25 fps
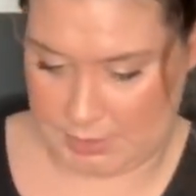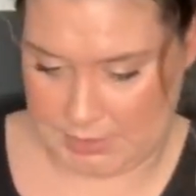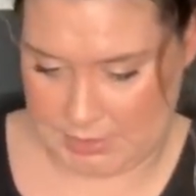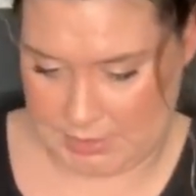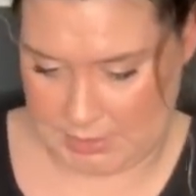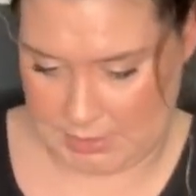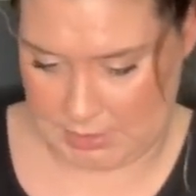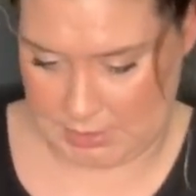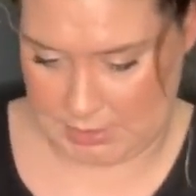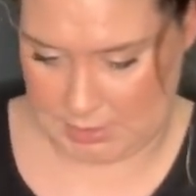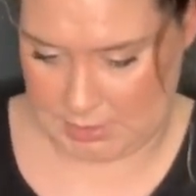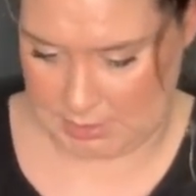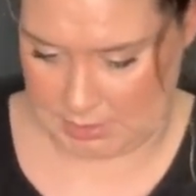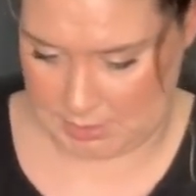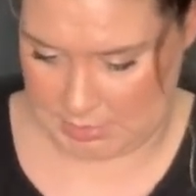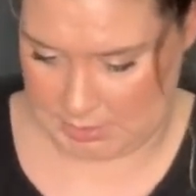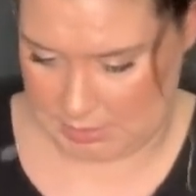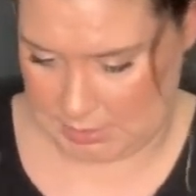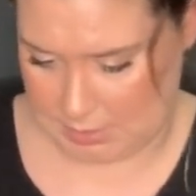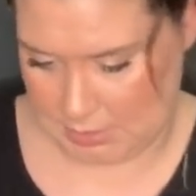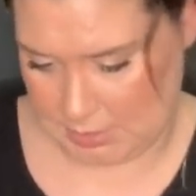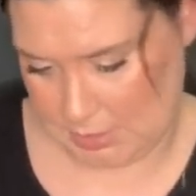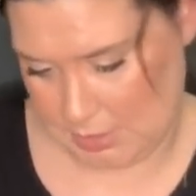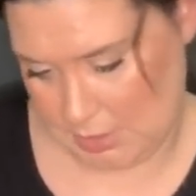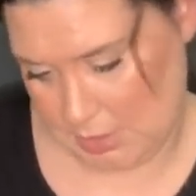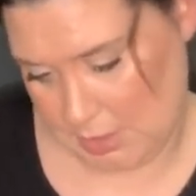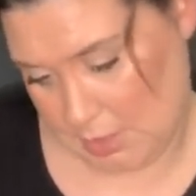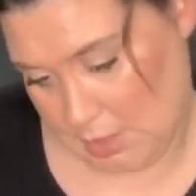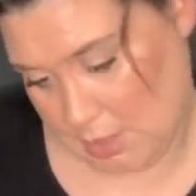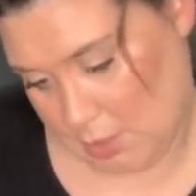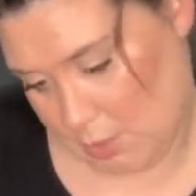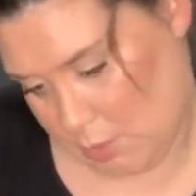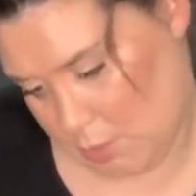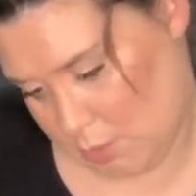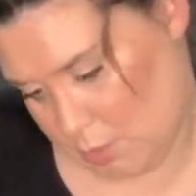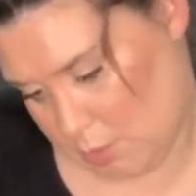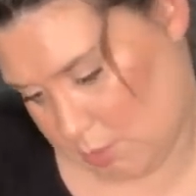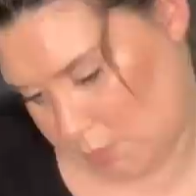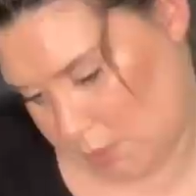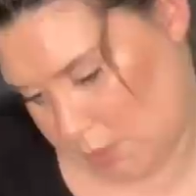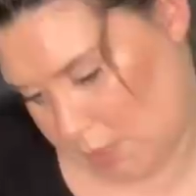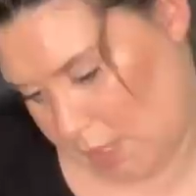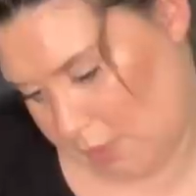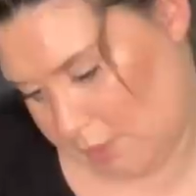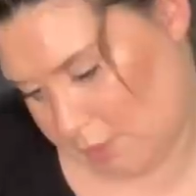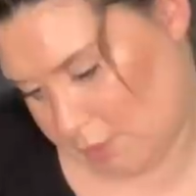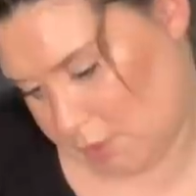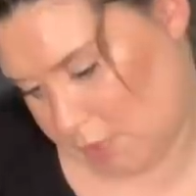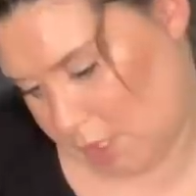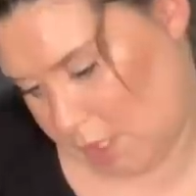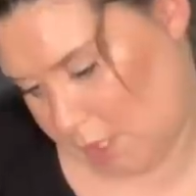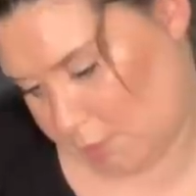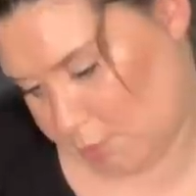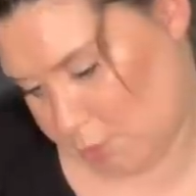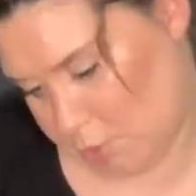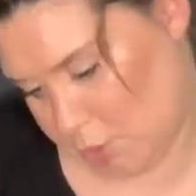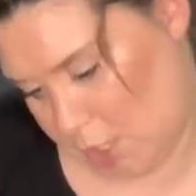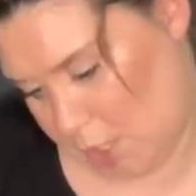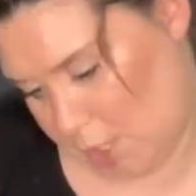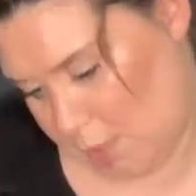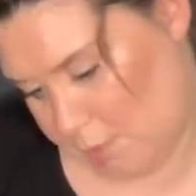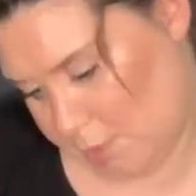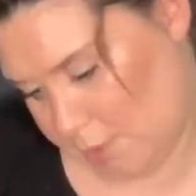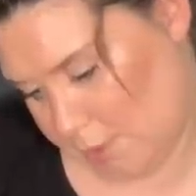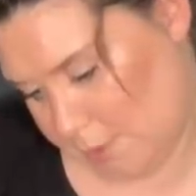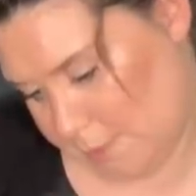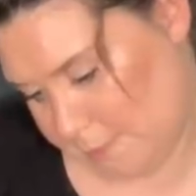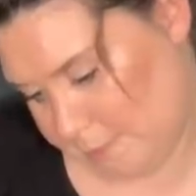is this? It's ooh, another Shop.